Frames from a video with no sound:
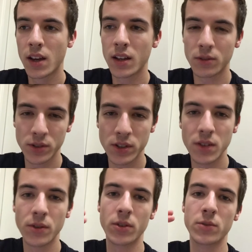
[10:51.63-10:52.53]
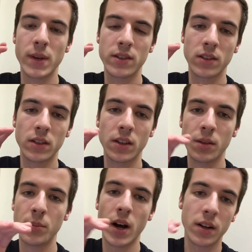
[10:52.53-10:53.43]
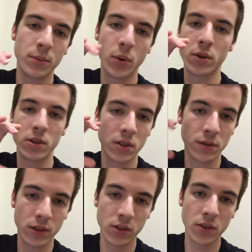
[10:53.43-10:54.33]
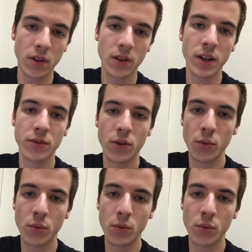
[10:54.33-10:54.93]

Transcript: and a receiver is basically the bottom portion of an assault rifle